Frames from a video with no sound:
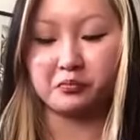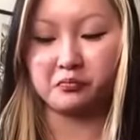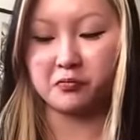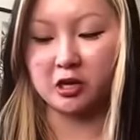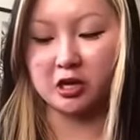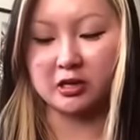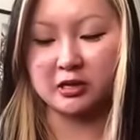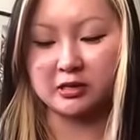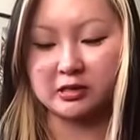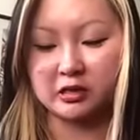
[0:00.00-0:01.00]

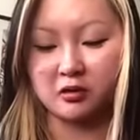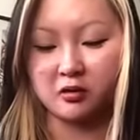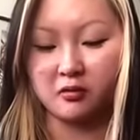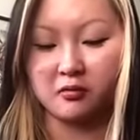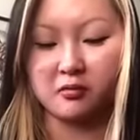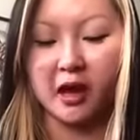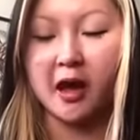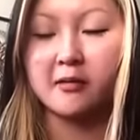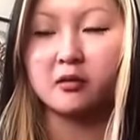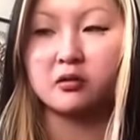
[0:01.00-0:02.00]
because
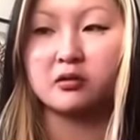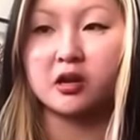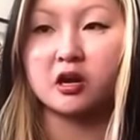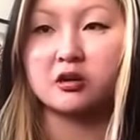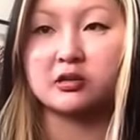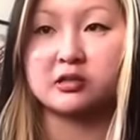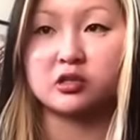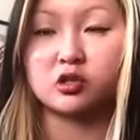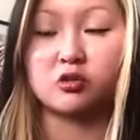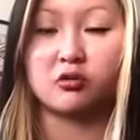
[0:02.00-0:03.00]
that there
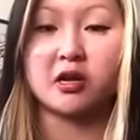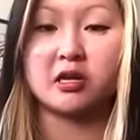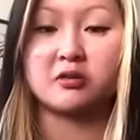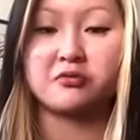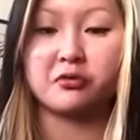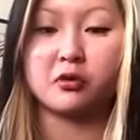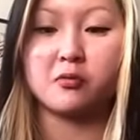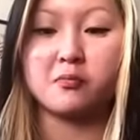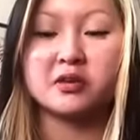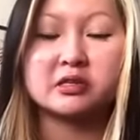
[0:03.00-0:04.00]
is great for
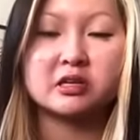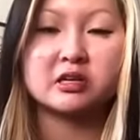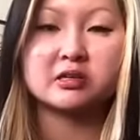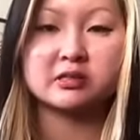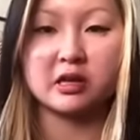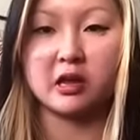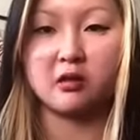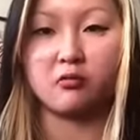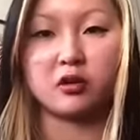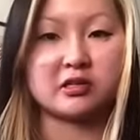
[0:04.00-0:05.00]
business,
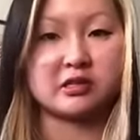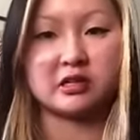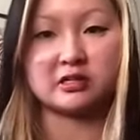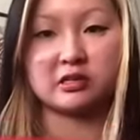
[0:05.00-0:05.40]
and whereas this